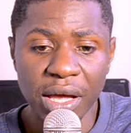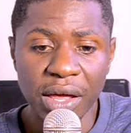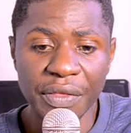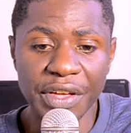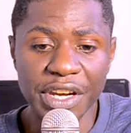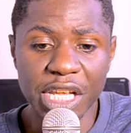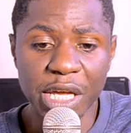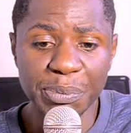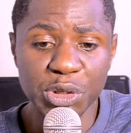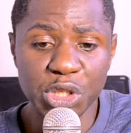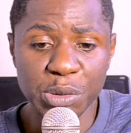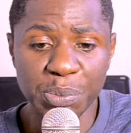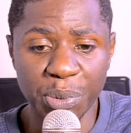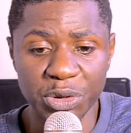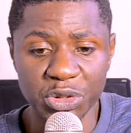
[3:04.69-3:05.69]
the
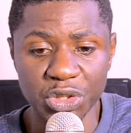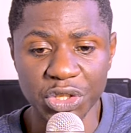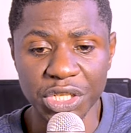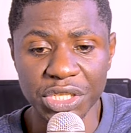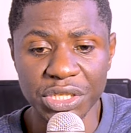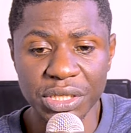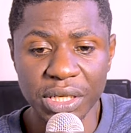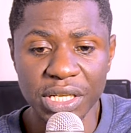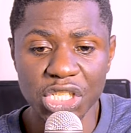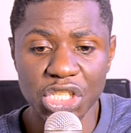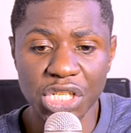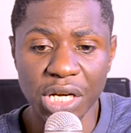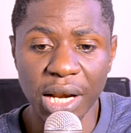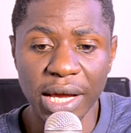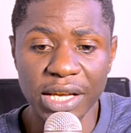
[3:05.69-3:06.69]
Deputy President
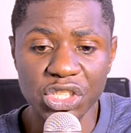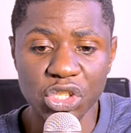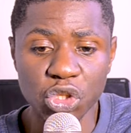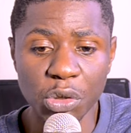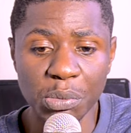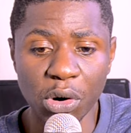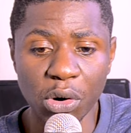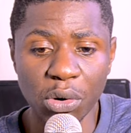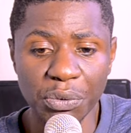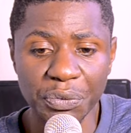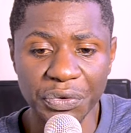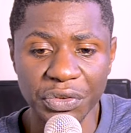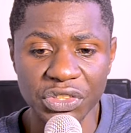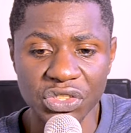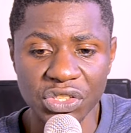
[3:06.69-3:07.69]
shall assume
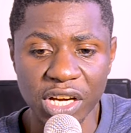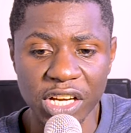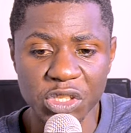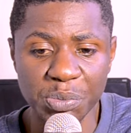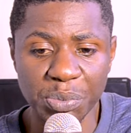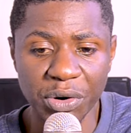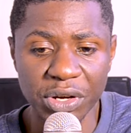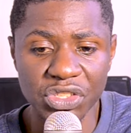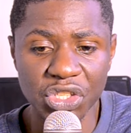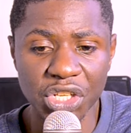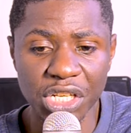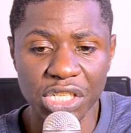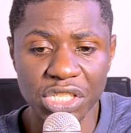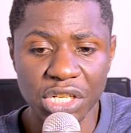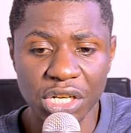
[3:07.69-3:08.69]
office as
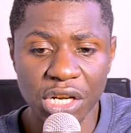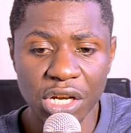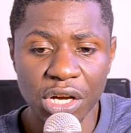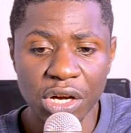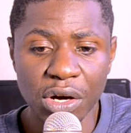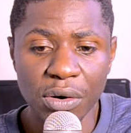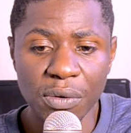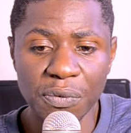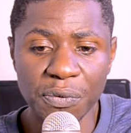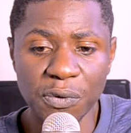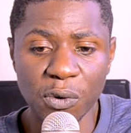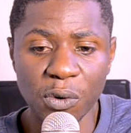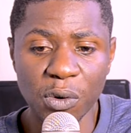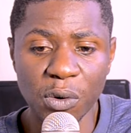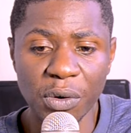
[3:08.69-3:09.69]
President
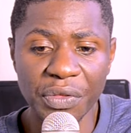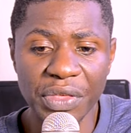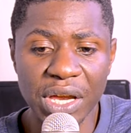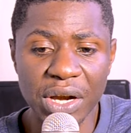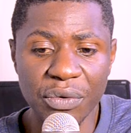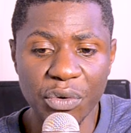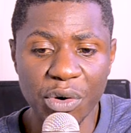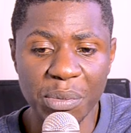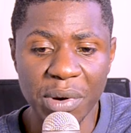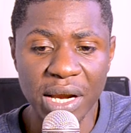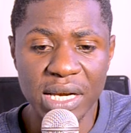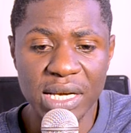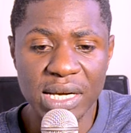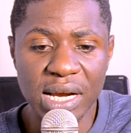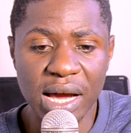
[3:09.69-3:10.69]
for the
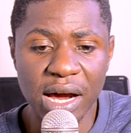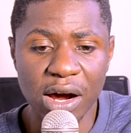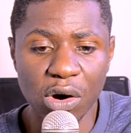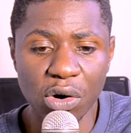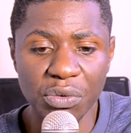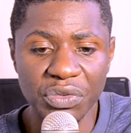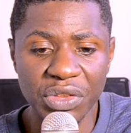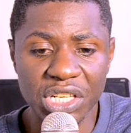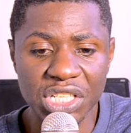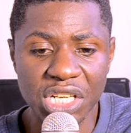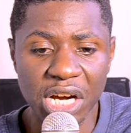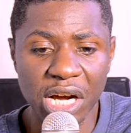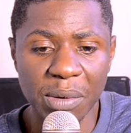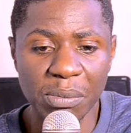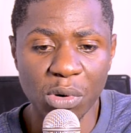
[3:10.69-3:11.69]
remainder of the
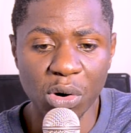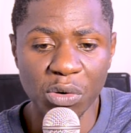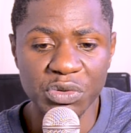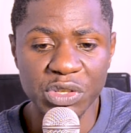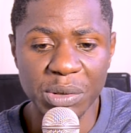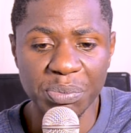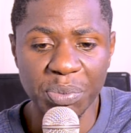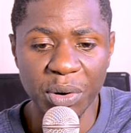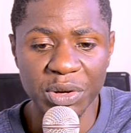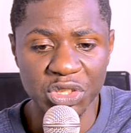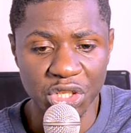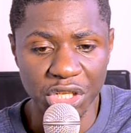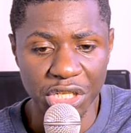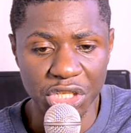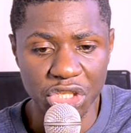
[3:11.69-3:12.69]
term of the
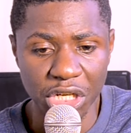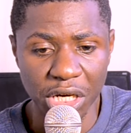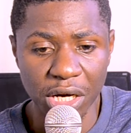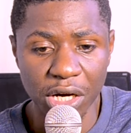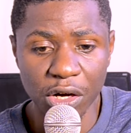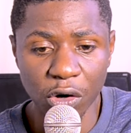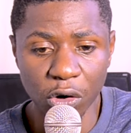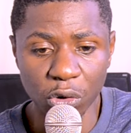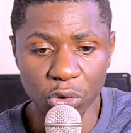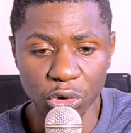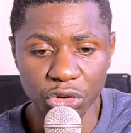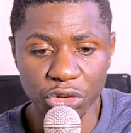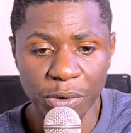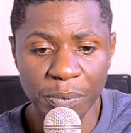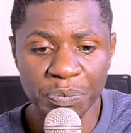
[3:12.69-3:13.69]
President,
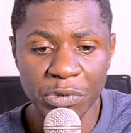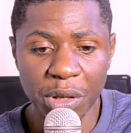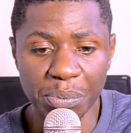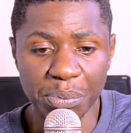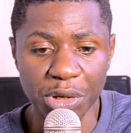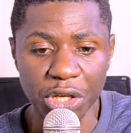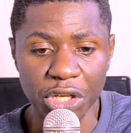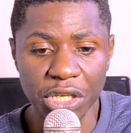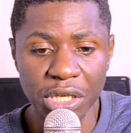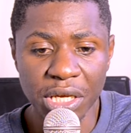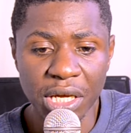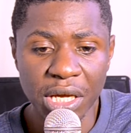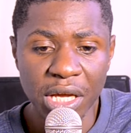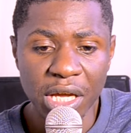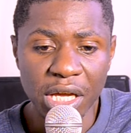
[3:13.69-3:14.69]
or B.
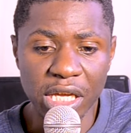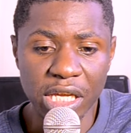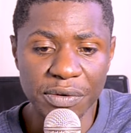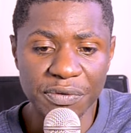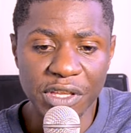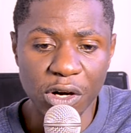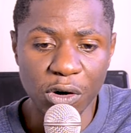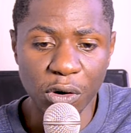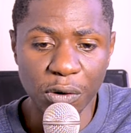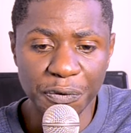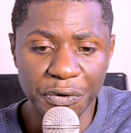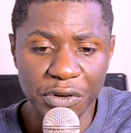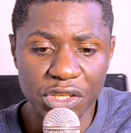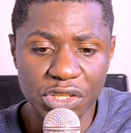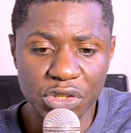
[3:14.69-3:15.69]
if the
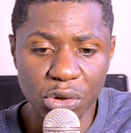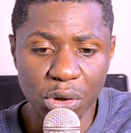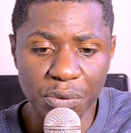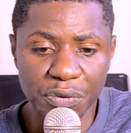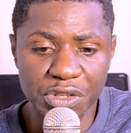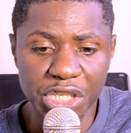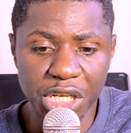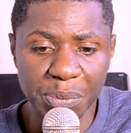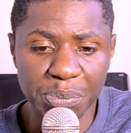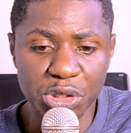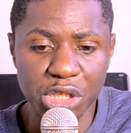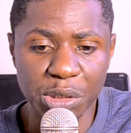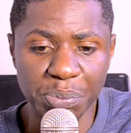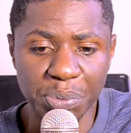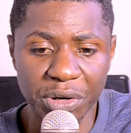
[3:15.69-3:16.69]
office of
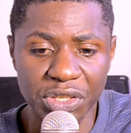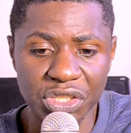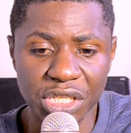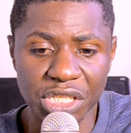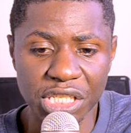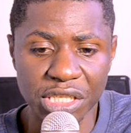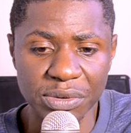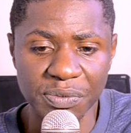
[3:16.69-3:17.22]
Deputy President is